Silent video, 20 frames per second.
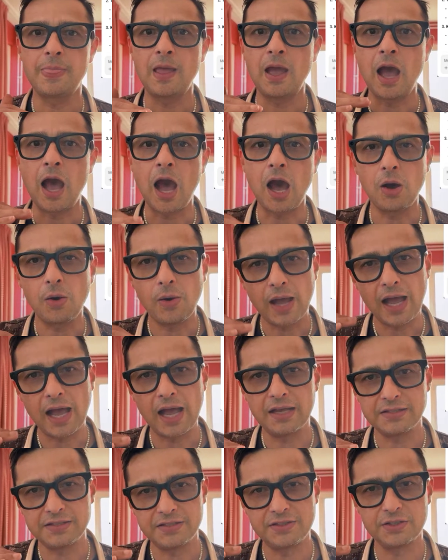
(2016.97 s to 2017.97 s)
how
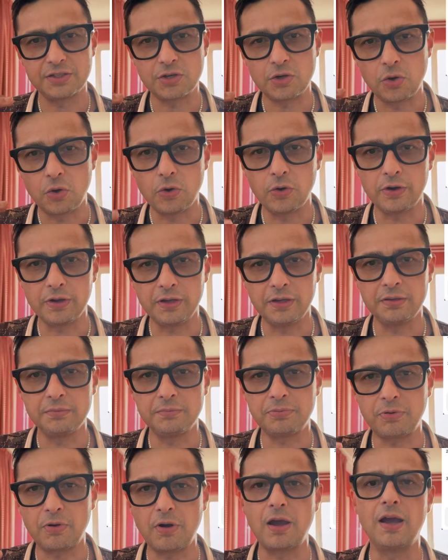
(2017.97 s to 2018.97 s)
has the coin
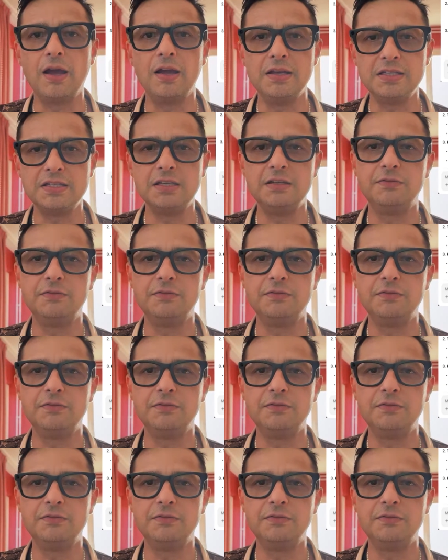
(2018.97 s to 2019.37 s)
price